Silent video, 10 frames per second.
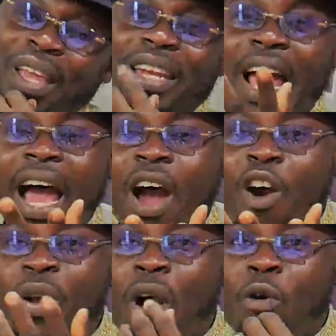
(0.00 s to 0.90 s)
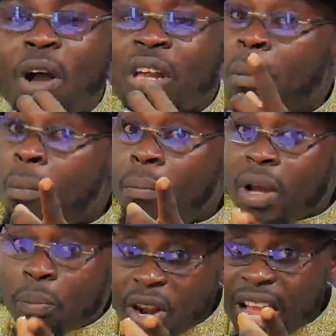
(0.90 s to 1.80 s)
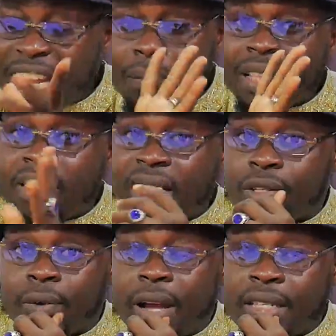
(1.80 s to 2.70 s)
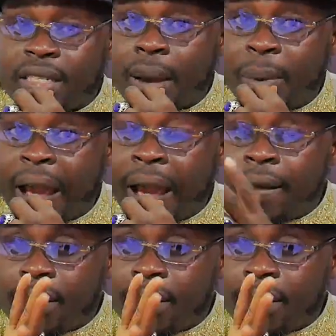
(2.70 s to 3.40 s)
now on your account, now bring in the maintenance of sister, bra.